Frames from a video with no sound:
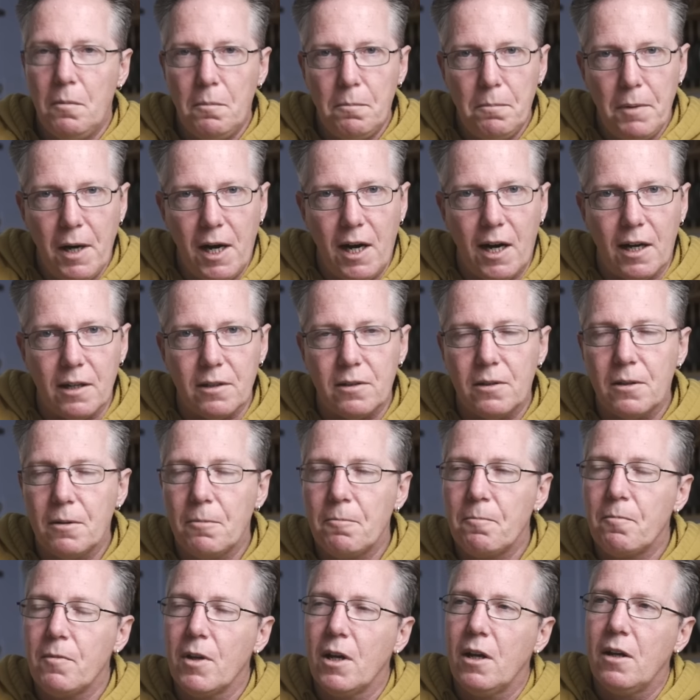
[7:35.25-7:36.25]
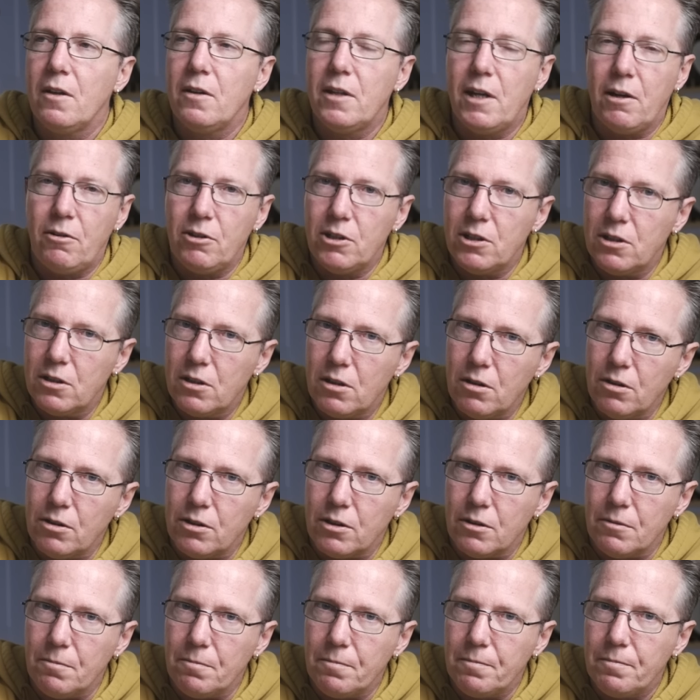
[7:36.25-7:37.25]
But there is a
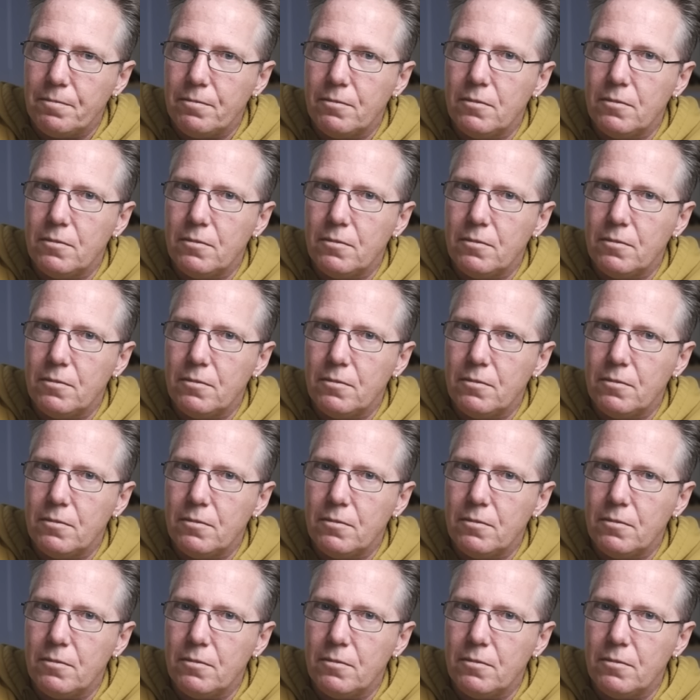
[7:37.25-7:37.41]
solution.